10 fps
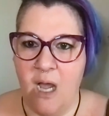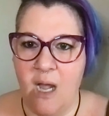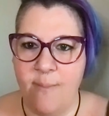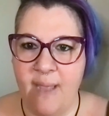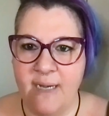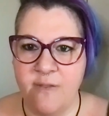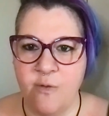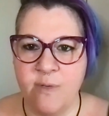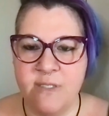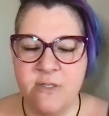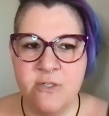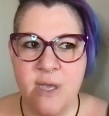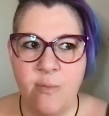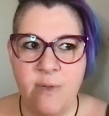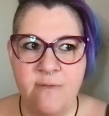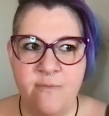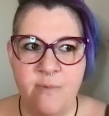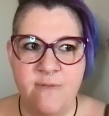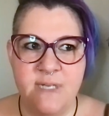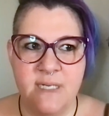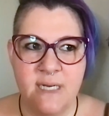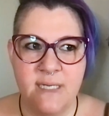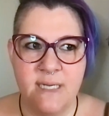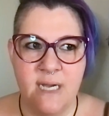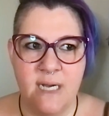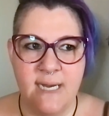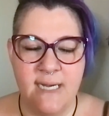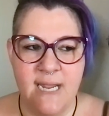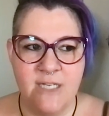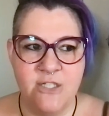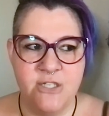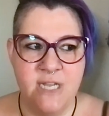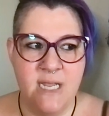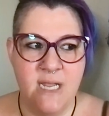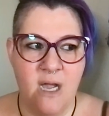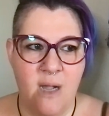And in the research that we've done on ADHD,